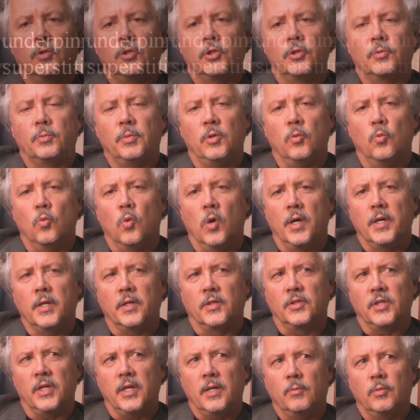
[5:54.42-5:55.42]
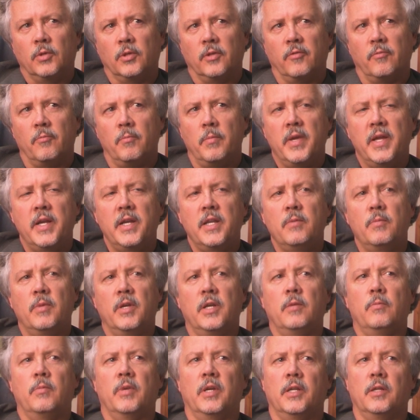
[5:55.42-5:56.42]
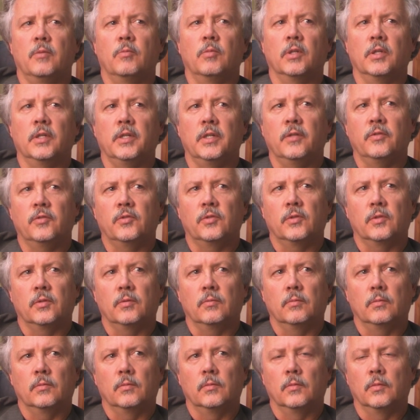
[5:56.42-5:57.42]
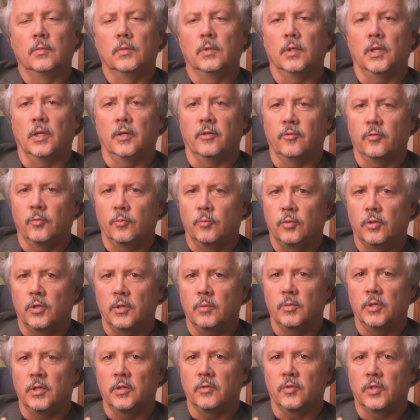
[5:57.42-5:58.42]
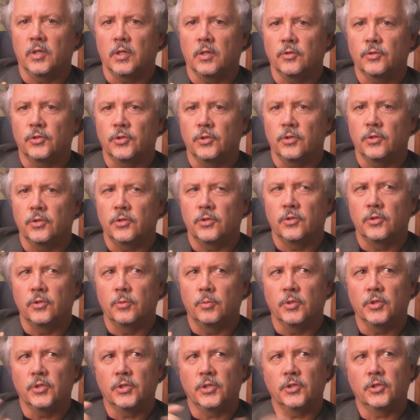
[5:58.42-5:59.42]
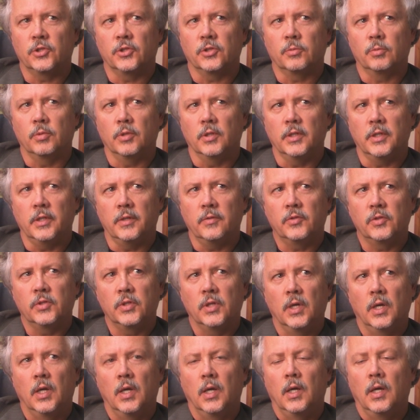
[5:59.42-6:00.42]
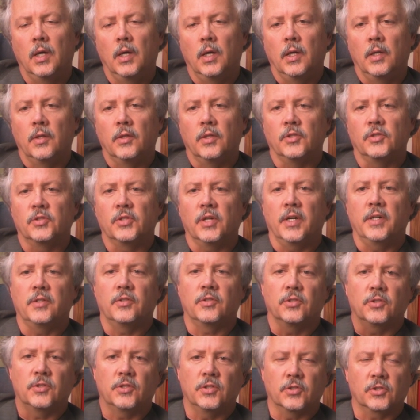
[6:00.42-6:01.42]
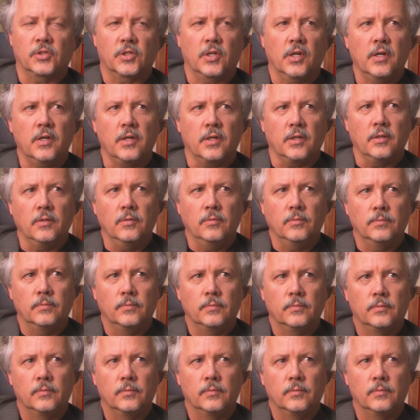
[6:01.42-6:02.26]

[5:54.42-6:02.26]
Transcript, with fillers: would just be one example of many, many, many beliefs of primitive cultures, superstitious beliefs, that science has discarded.